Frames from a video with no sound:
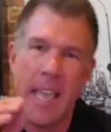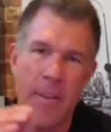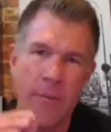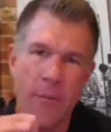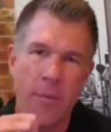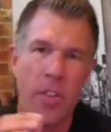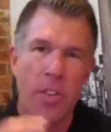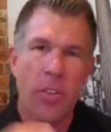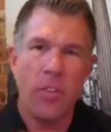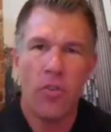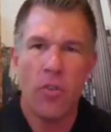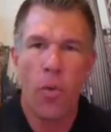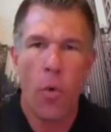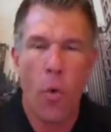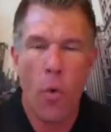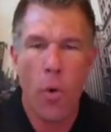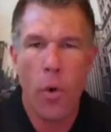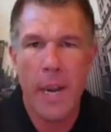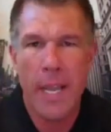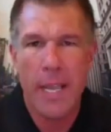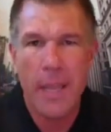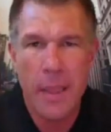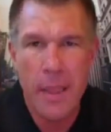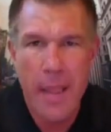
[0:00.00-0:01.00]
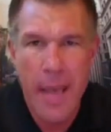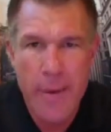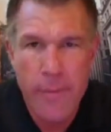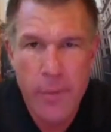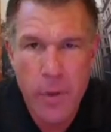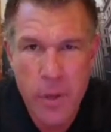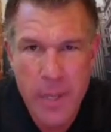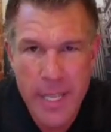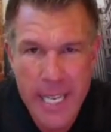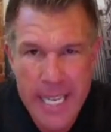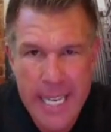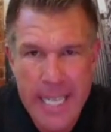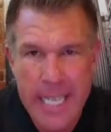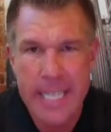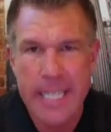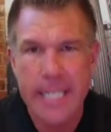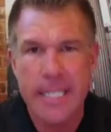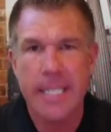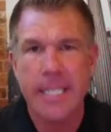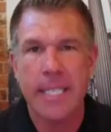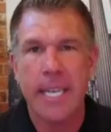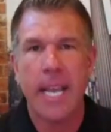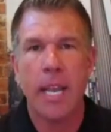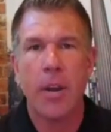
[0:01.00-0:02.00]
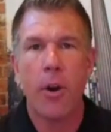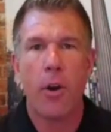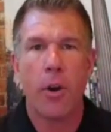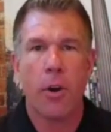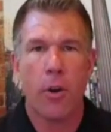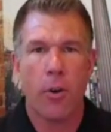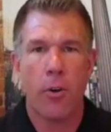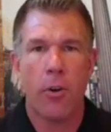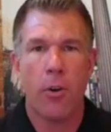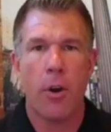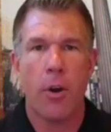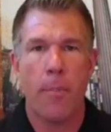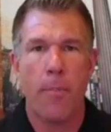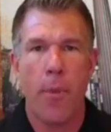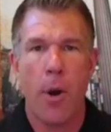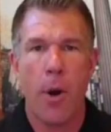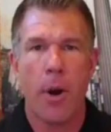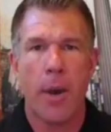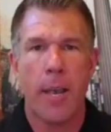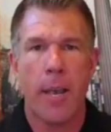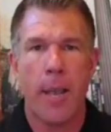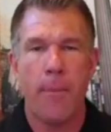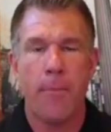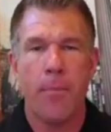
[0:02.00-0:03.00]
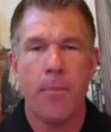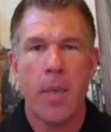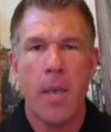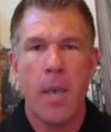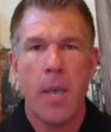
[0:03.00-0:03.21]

inventory level is in our current market.